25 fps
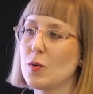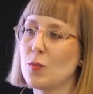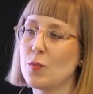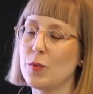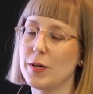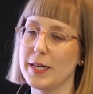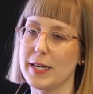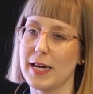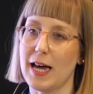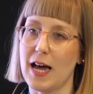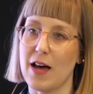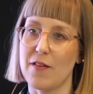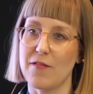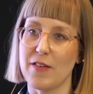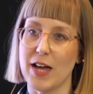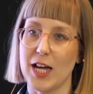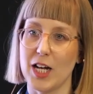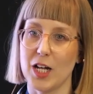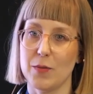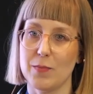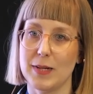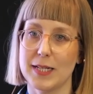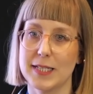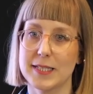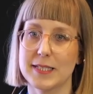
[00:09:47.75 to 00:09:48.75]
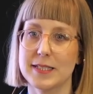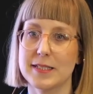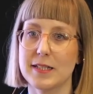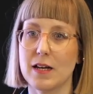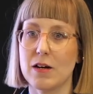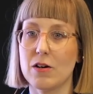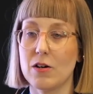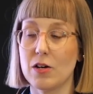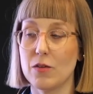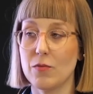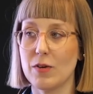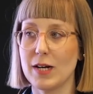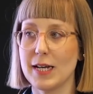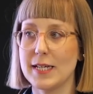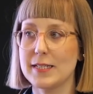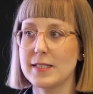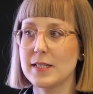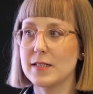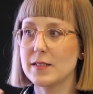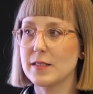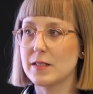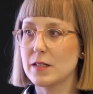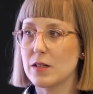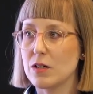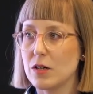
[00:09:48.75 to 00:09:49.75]
We have elements that are
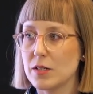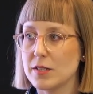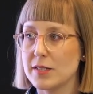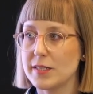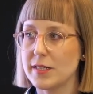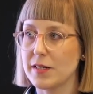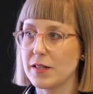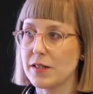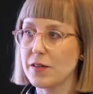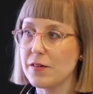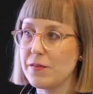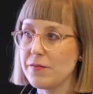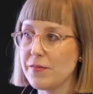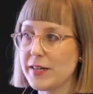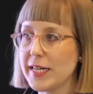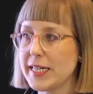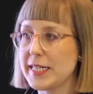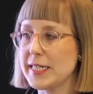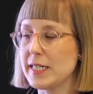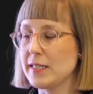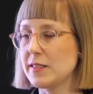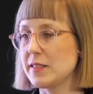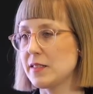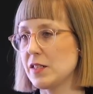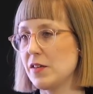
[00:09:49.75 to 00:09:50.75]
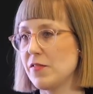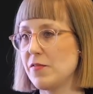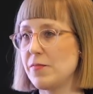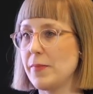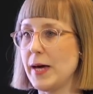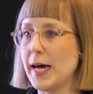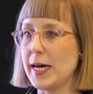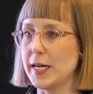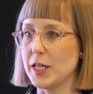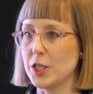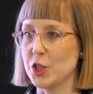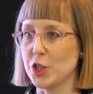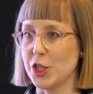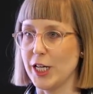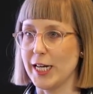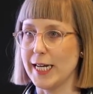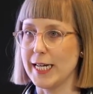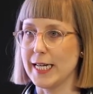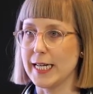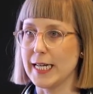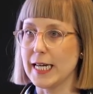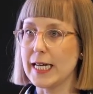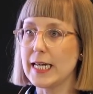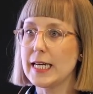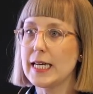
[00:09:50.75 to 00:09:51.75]
related to cost and convenience of
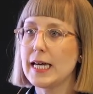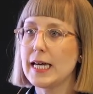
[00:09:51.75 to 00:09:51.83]
packaging,